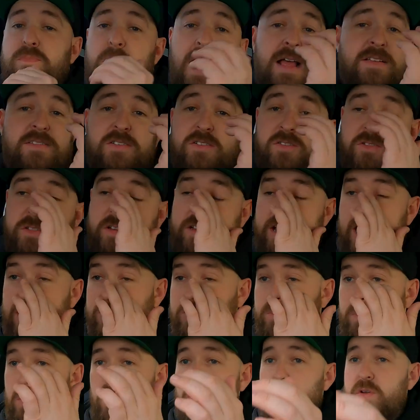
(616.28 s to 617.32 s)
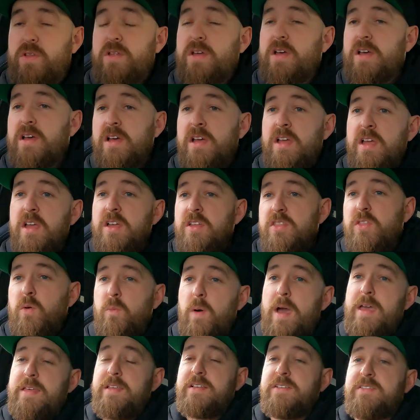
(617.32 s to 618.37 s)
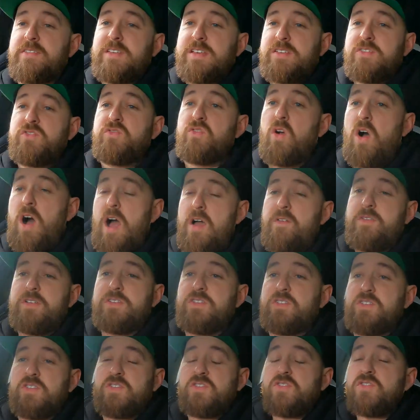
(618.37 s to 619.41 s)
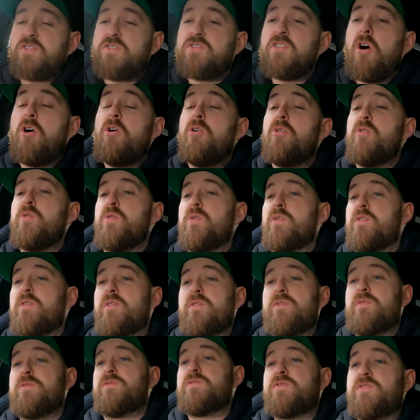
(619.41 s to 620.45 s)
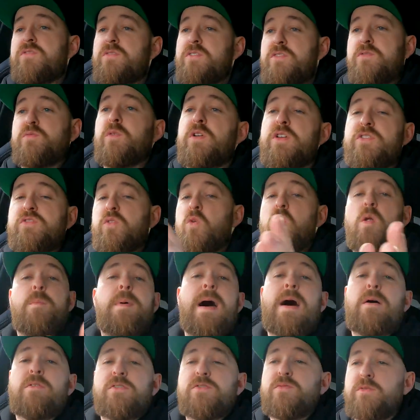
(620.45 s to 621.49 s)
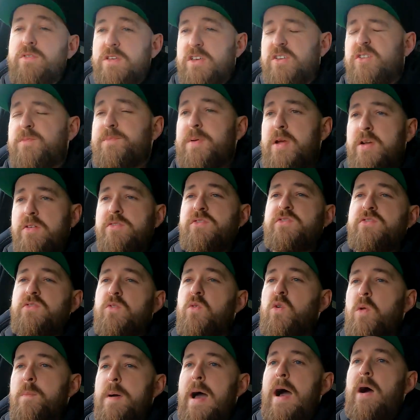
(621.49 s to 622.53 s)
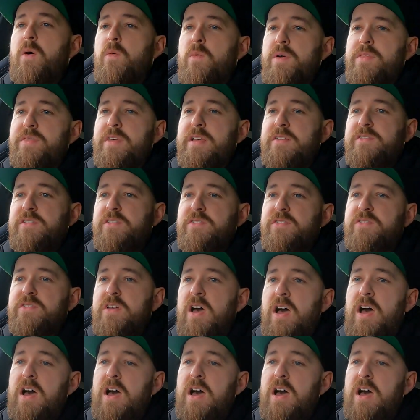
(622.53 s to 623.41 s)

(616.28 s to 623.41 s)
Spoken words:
plastic on the dashboard. The way these things drive are just so. It's what it's all about. It's what the experience is all about with this. It's